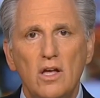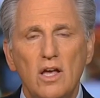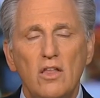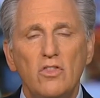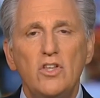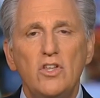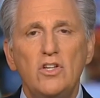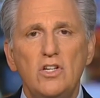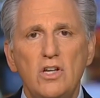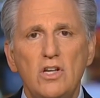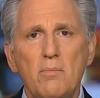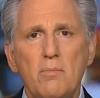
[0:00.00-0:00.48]

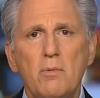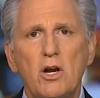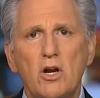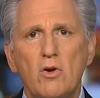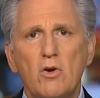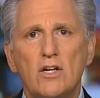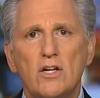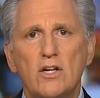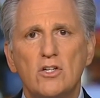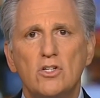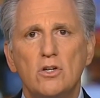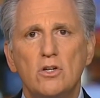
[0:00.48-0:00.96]
The
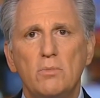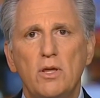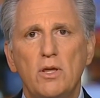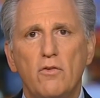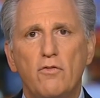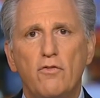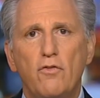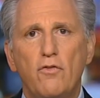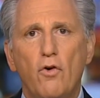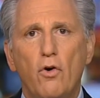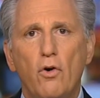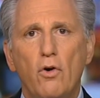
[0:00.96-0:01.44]
Democrats should be
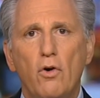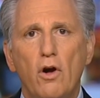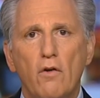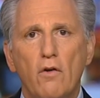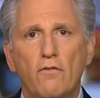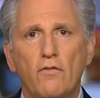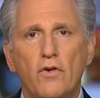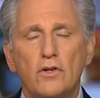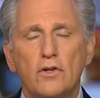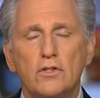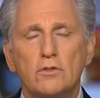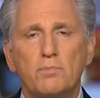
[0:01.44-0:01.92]
the
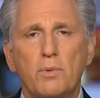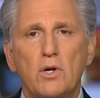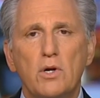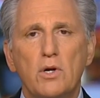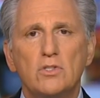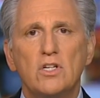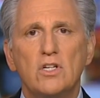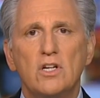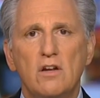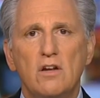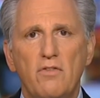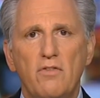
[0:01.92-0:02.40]
first
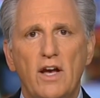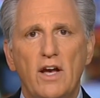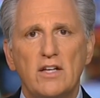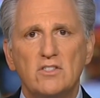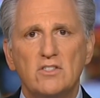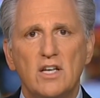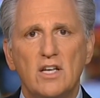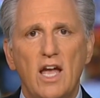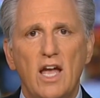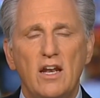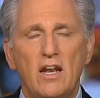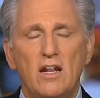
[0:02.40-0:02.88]
person
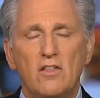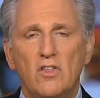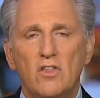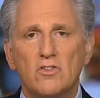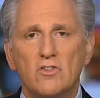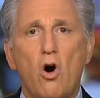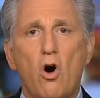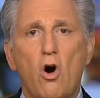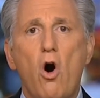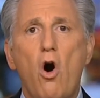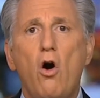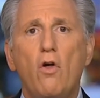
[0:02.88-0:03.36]
investigating
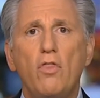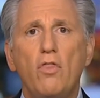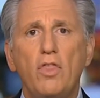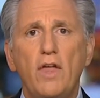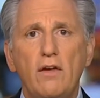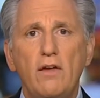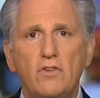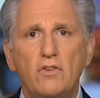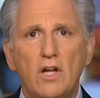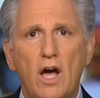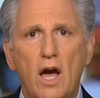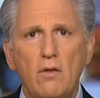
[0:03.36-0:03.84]
this. All
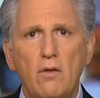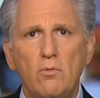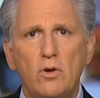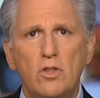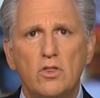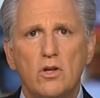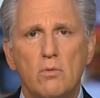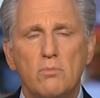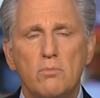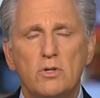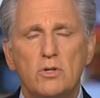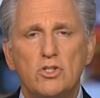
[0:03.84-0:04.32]
they've done
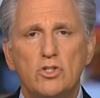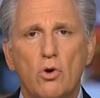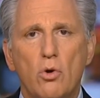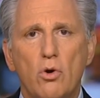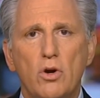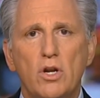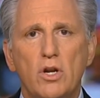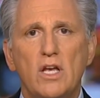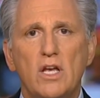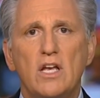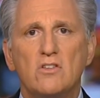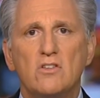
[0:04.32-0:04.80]
with their
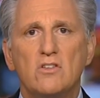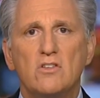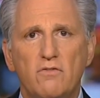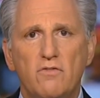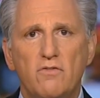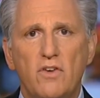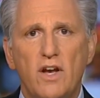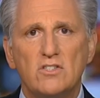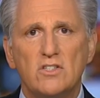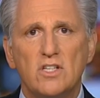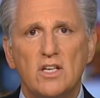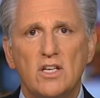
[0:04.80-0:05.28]
majority is
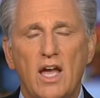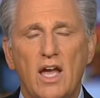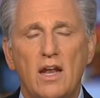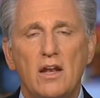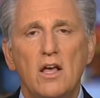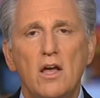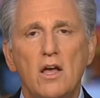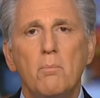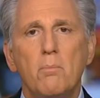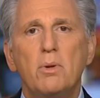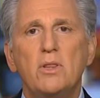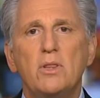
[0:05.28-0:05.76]
investigate.
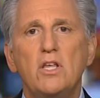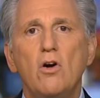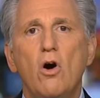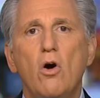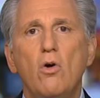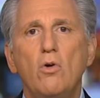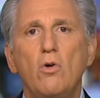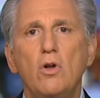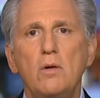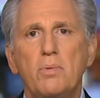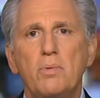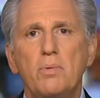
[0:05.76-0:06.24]
But the
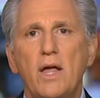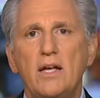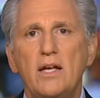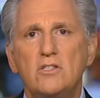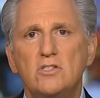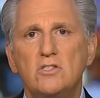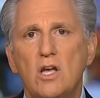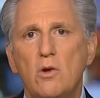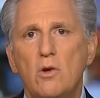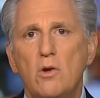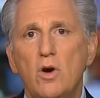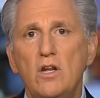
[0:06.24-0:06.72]
only
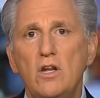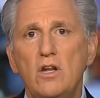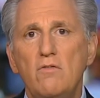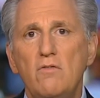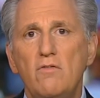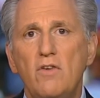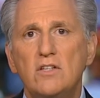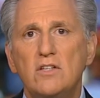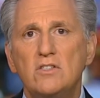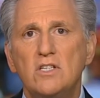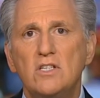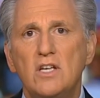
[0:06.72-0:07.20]
place they wouldn't
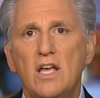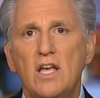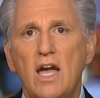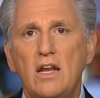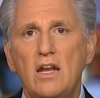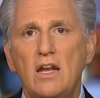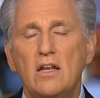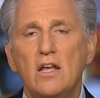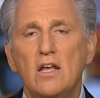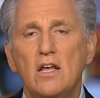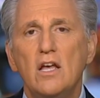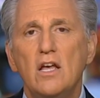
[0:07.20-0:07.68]

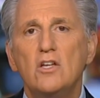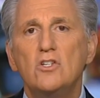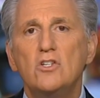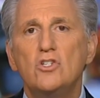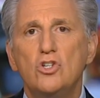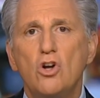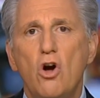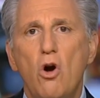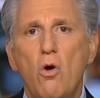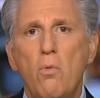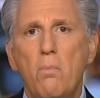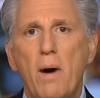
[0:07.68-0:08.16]
investigate is
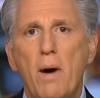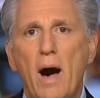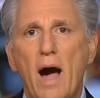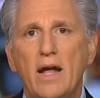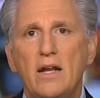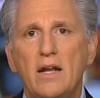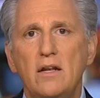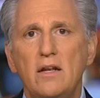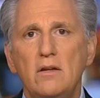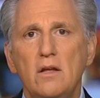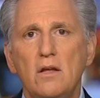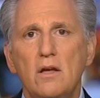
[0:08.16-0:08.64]
Joe
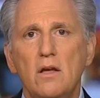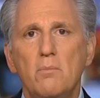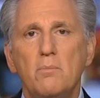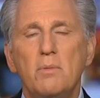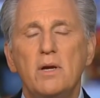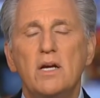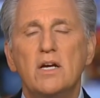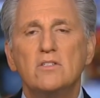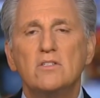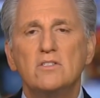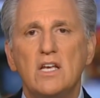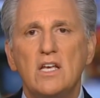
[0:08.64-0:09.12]
Biden,
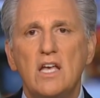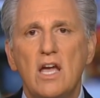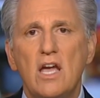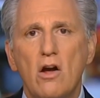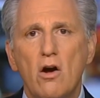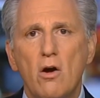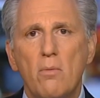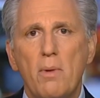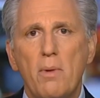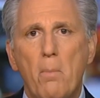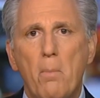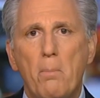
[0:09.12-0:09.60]
because they
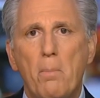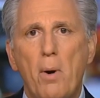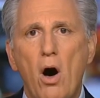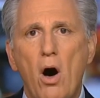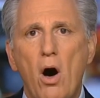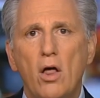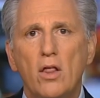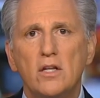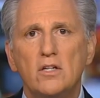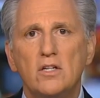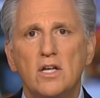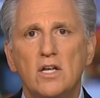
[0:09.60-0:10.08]
care about
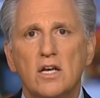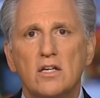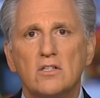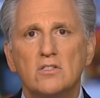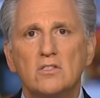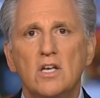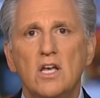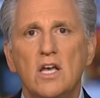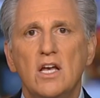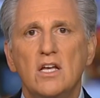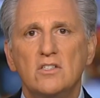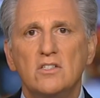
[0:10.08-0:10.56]

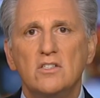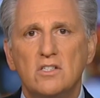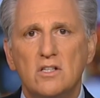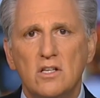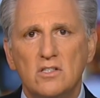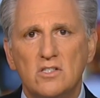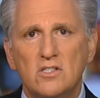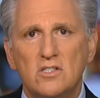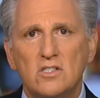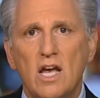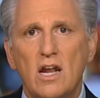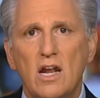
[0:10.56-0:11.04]
politics
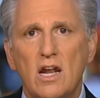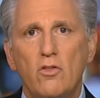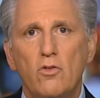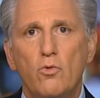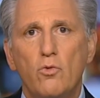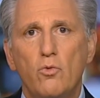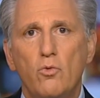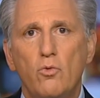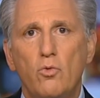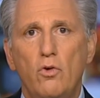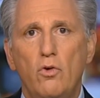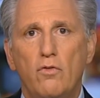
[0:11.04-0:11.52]
instead of
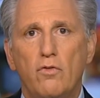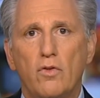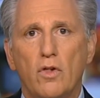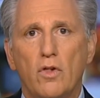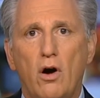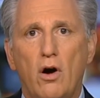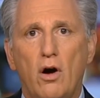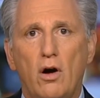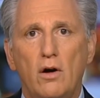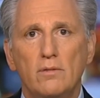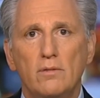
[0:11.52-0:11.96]
the rule of law.